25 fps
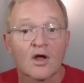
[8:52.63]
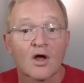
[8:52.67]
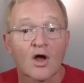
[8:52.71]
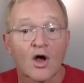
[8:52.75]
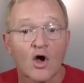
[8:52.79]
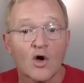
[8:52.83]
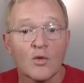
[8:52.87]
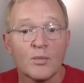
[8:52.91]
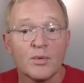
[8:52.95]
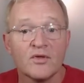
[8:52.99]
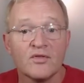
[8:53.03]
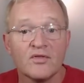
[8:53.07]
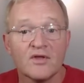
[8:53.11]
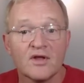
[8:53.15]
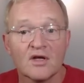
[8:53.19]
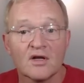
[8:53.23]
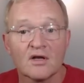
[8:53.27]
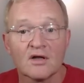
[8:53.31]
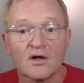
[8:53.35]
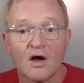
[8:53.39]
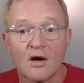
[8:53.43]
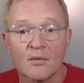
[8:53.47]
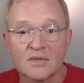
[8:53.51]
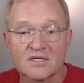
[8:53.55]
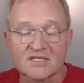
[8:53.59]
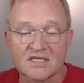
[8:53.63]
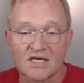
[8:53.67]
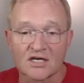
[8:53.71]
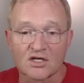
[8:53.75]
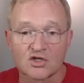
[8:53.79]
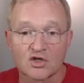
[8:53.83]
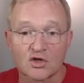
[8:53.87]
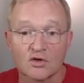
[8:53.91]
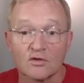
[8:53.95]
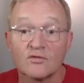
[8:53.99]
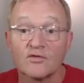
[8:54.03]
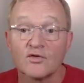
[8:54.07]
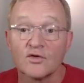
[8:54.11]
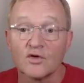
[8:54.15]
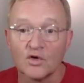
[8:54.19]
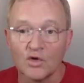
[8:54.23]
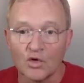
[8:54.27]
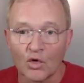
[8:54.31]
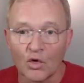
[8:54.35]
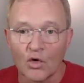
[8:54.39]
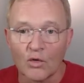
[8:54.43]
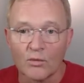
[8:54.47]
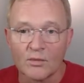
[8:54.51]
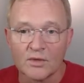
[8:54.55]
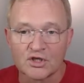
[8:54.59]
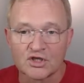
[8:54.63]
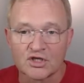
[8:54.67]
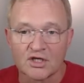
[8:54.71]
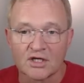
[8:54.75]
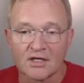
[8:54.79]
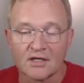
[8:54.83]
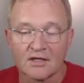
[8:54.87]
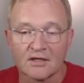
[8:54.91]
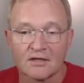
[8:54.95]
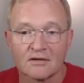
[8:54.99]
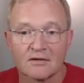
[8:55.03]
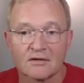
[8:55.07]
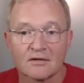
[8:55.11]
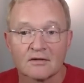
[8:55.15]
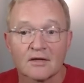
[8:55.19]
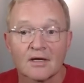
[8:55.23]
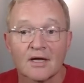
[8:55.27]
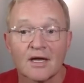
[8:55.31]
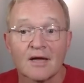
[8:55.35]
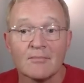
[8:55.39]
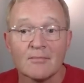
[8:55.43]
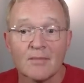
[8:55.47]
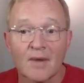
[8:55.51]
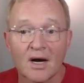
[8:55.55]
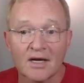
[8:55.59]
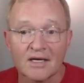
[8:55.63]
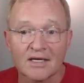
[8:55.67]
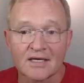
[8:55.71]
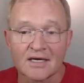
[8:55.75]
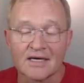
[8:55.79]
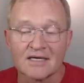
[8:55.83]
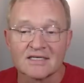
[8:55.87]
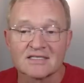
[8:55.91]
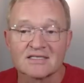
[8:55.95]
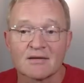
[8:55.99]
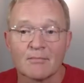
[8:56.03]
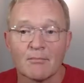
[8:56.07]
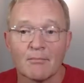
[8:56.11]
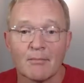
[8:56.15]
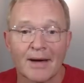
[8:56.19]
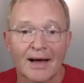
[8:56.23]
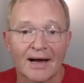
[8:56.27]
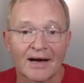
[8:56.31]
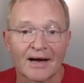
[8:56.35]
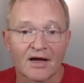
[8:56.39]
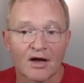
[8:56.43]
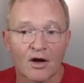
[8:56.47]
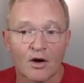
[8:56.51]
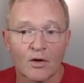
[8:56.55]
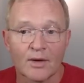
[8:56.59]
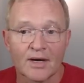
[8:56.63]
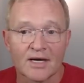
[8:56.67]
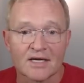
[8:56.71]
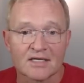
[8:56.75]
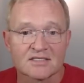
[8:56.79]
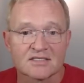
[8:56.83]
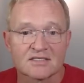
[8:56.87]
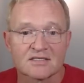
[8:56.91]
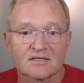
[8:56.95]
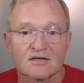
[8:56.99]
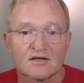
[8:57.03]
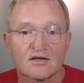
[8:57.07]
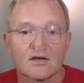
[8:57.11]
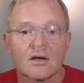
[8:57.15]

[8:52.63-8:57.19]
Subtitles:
Open the Ollama section for your machine, in my case, Mac OS.